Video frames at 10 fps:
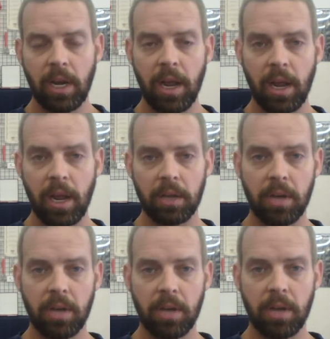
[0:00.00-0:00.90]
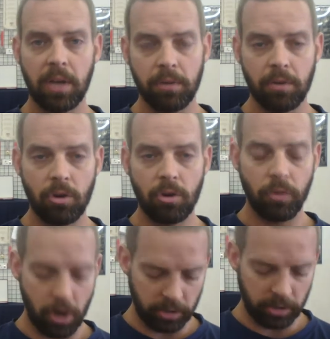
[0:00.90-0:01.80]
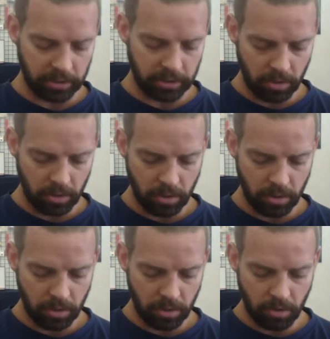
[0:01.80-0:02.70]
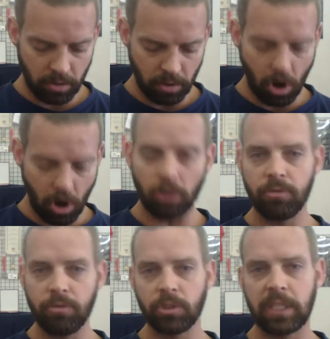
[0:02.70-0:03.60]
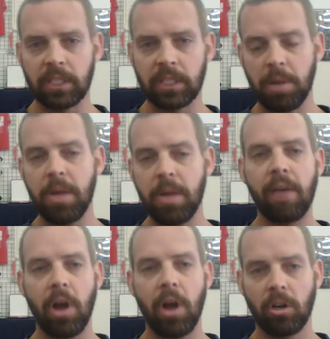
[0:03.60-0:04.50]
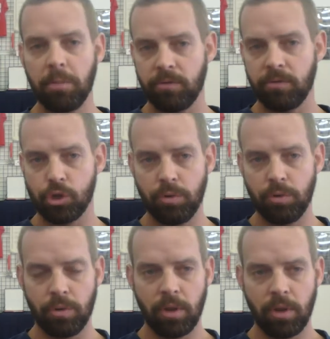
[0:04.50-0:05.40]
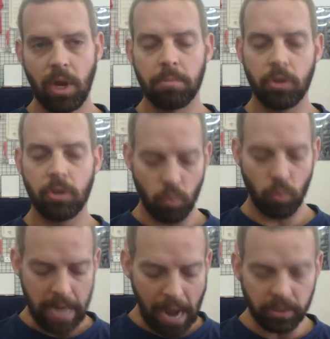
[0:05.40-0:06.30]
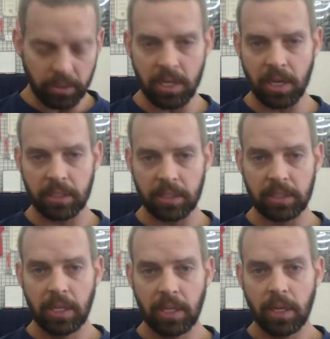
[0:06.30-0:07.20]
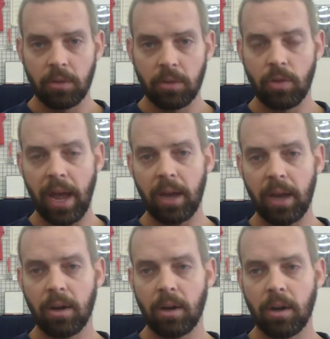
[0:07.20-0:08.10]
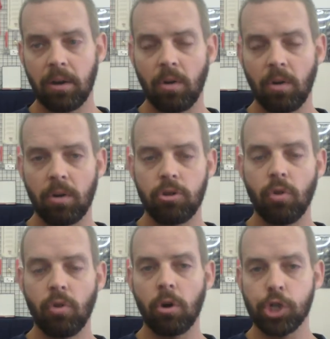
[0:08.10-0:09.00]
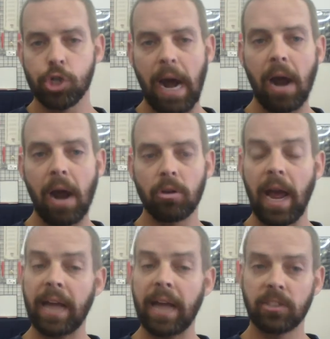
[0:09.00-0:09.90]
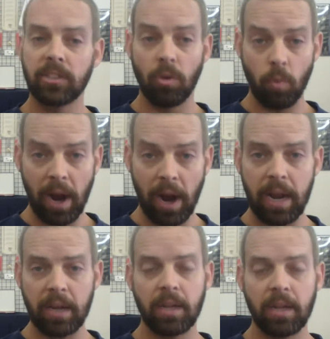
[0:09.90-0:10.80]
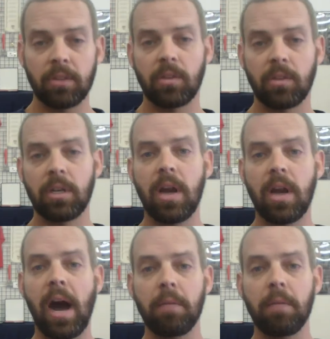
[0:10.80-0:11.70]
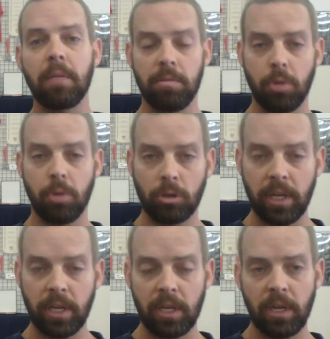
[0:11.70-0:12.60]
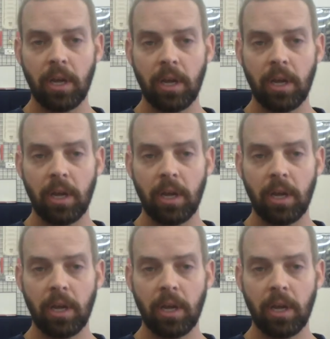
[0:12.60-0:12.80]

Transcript: And, uh, you know, there's all of those things maybe have an element of truth, but the reality is that your child has the right to not be bullied,